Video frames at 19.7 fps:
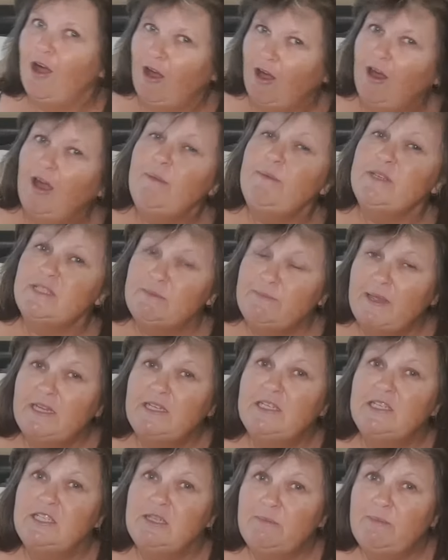I'm
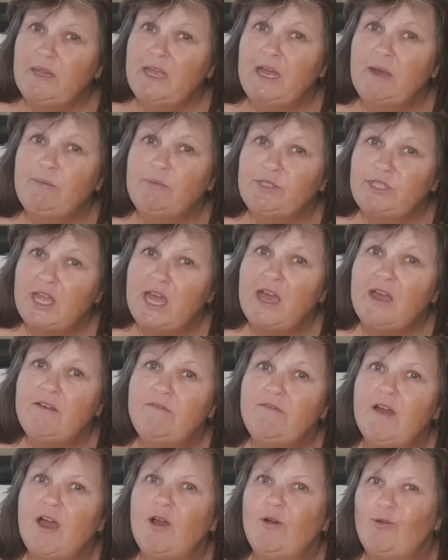expecting to be able to have
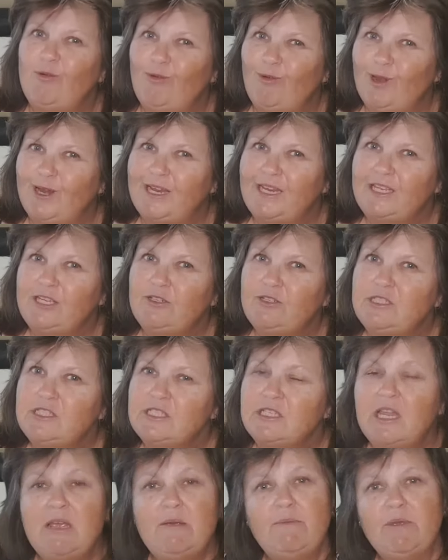a really good
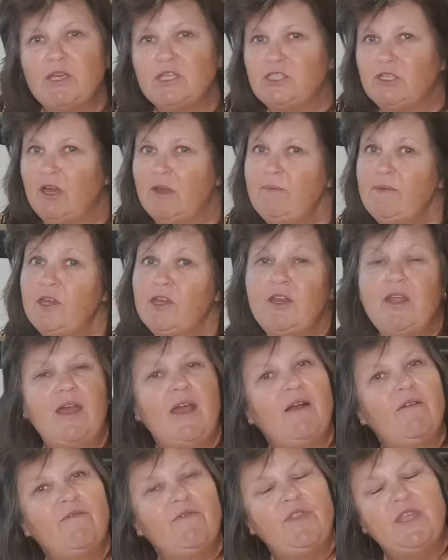sleep, because I'm going to
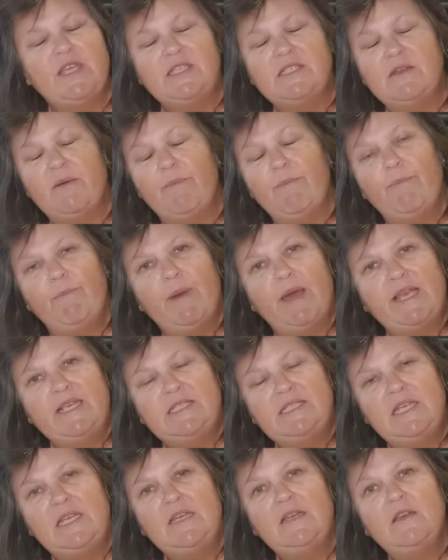have these
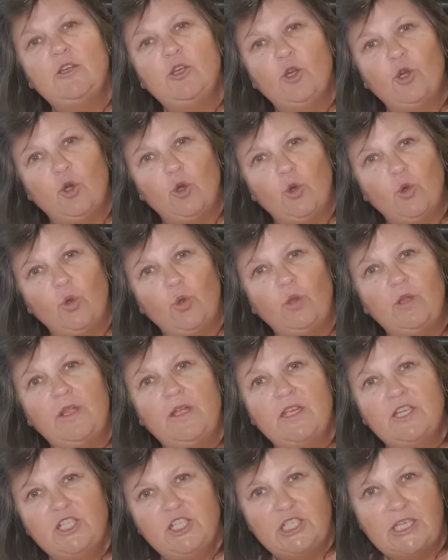amazing cool
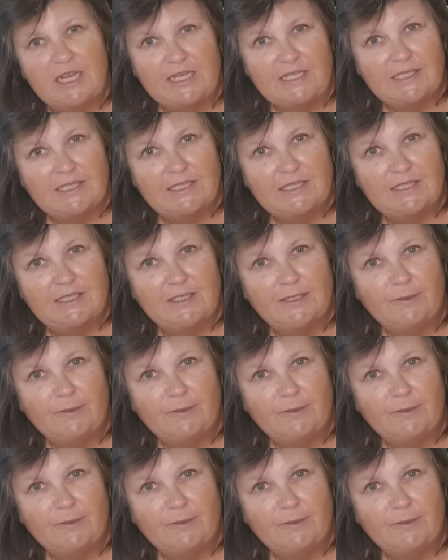sheets.